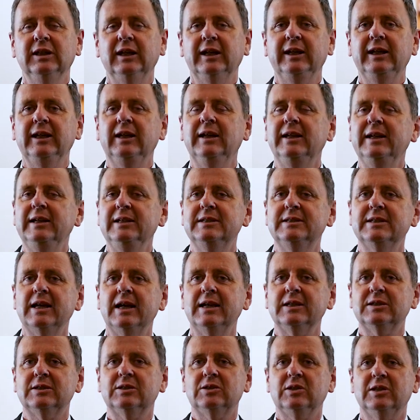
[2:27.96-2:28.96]
And he leads
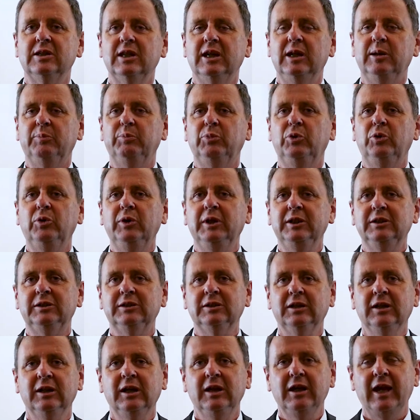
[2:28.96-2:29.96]
us to that
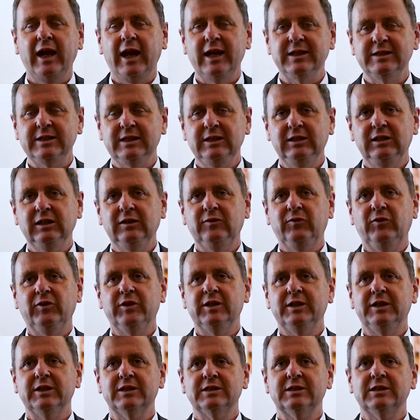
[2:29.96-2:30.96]
point, as he did for
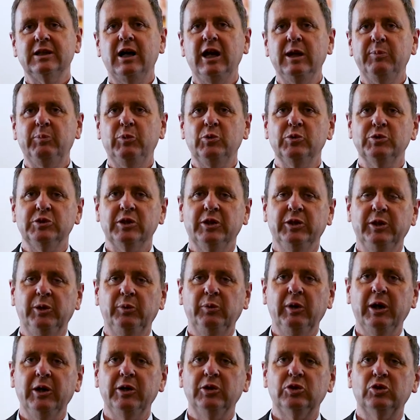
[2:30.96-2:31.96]
the disciples on the
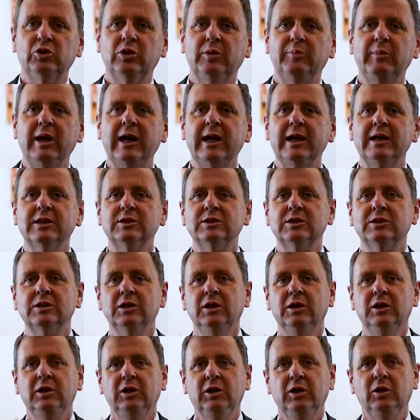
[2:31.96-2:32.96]
road to Emmaus,
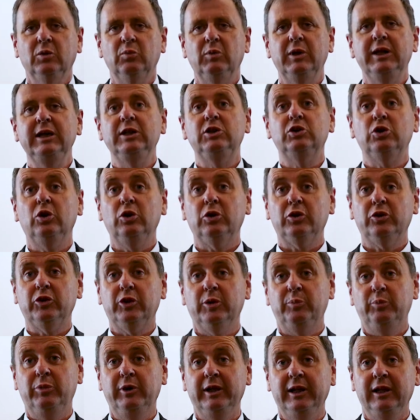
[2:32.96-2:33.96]
when he took
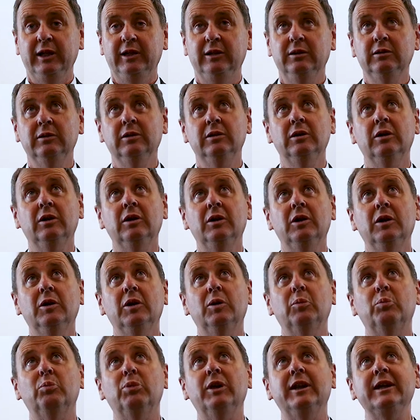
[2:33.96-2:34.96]
the bread,
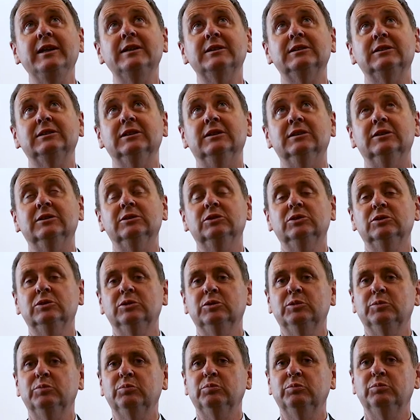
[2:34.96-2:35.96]
blessed it,
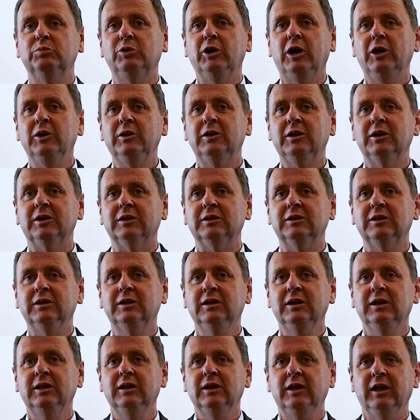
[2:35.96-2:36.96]
broke it,
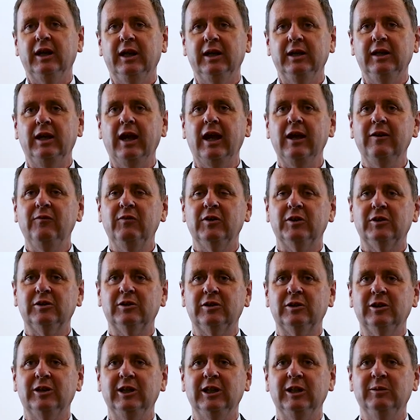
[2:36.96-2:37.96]
and gave it
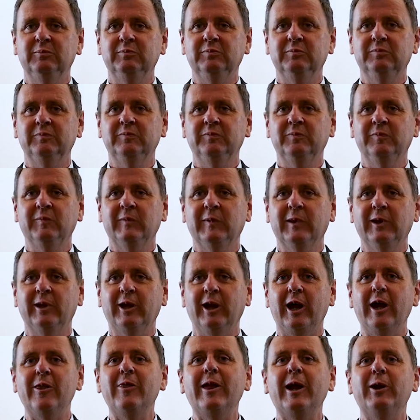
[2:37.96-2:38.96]
to them.
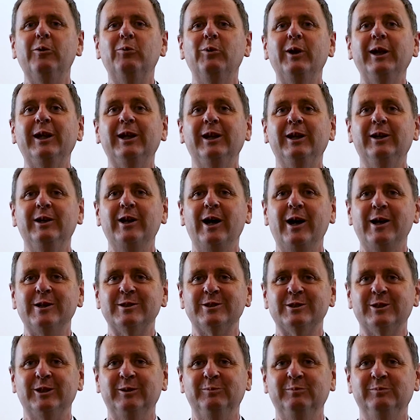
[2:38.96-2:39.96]
And they
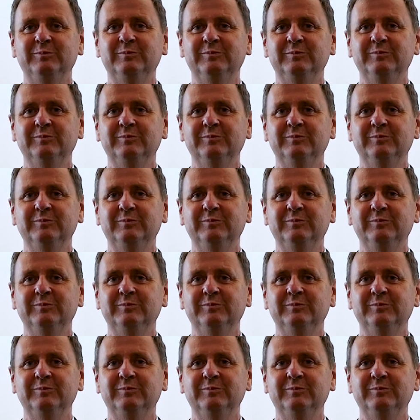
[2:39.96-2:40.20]
recognized him.